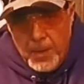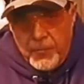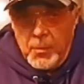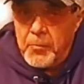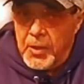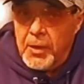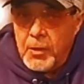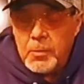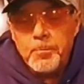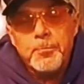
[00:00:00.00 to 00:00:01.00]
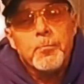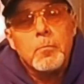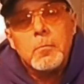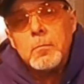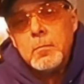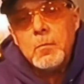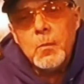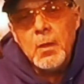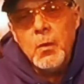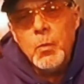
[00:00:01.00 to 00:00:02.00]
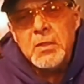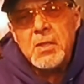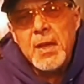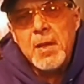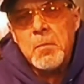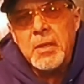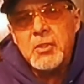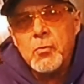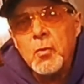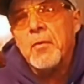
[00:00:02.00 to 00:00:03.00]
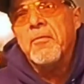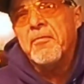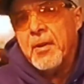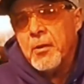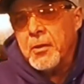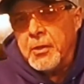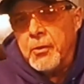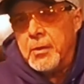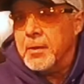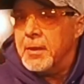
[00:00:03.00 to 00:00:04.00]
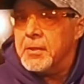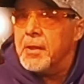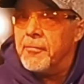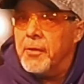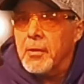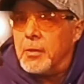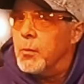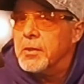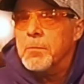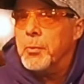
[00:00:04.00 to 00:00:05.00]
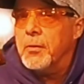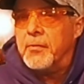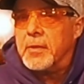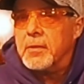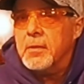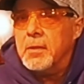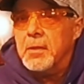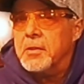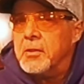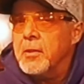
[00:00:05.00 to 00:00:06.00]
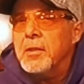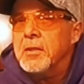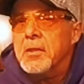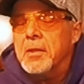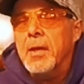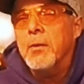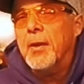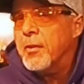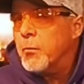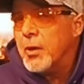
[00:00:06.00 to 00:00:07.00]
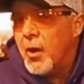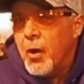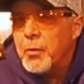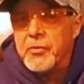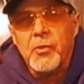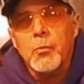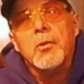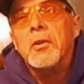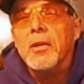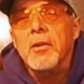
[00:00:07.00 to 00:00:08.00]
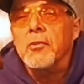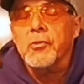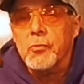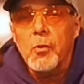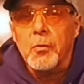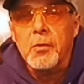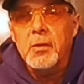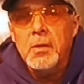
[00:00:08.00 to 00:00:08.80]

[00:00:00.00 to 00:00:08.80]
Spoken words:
From there, once I had my stroke fairly good, and I say fairly, it wasn't perfect, and it still isn't today. I think we always are working on our stroke.